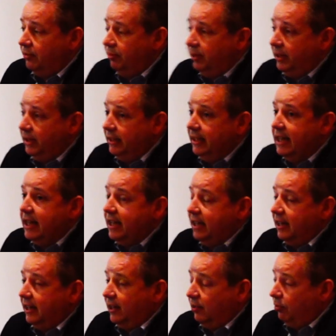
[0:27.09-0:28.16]
we
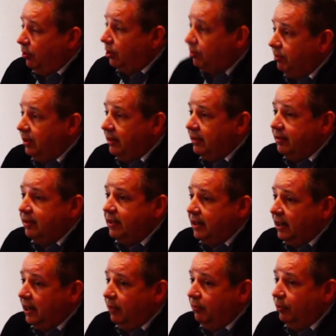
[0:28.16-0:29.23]
work with
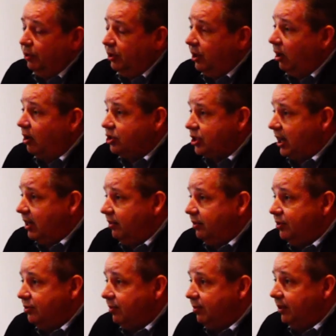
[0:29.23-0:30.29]
really are
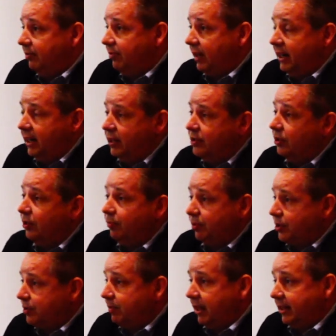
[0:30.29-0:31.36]
challenged from a financial
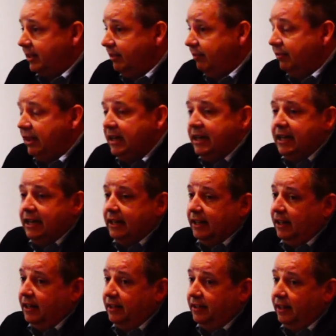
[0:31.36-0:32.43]
perspective.
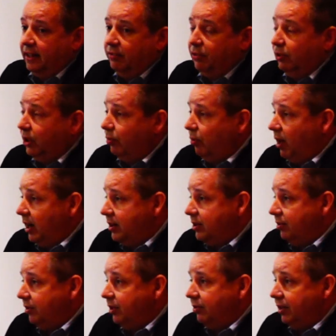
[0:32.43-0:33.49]
They really want
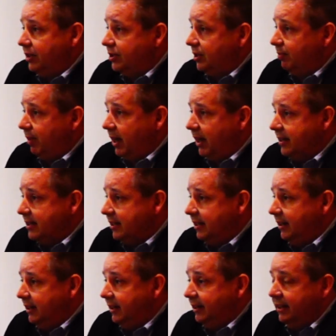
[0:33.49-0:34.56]
to increase
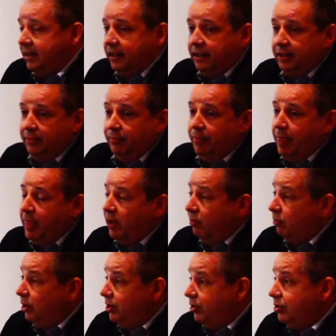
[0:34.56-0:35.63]
capacity,
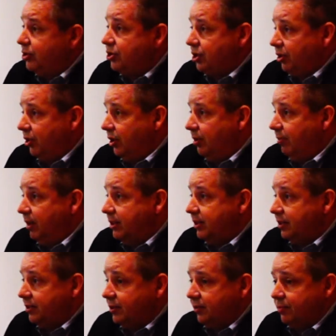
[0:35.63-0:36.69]
reduce churn amongst
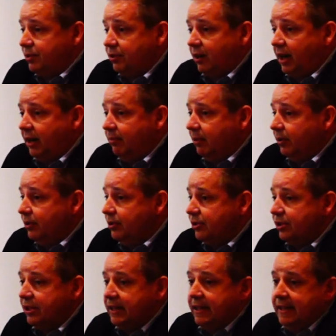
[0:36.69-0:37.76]
their
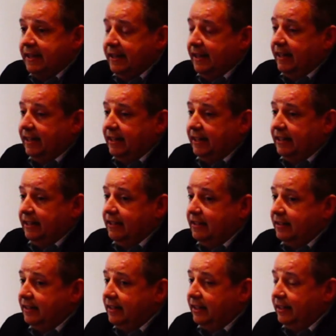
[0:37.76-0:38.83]
subscribers,
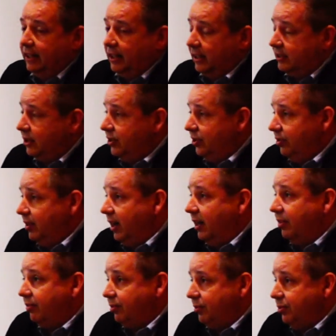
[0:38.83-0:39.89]
and they like to do
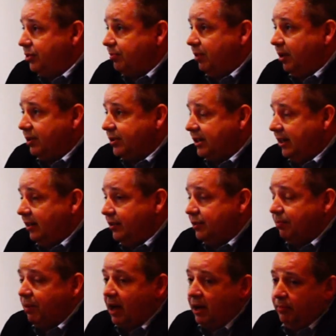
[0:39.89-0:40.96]
that through small cells.
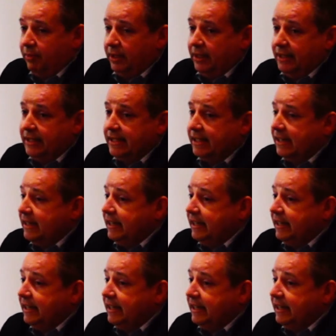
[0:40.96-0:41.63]
The problem is